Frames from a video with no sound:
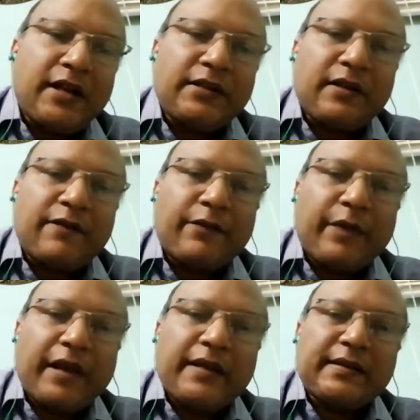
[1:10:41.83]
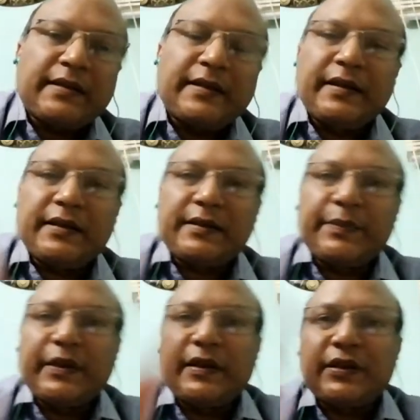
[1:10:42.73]
minus a d is being
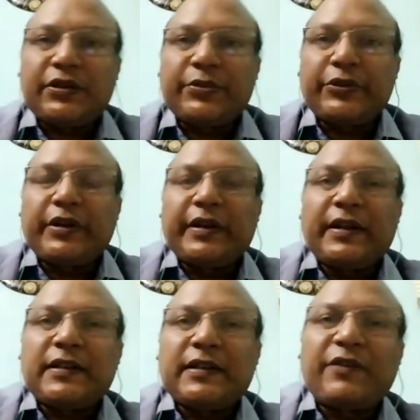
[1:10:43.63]
distributed in a sphere.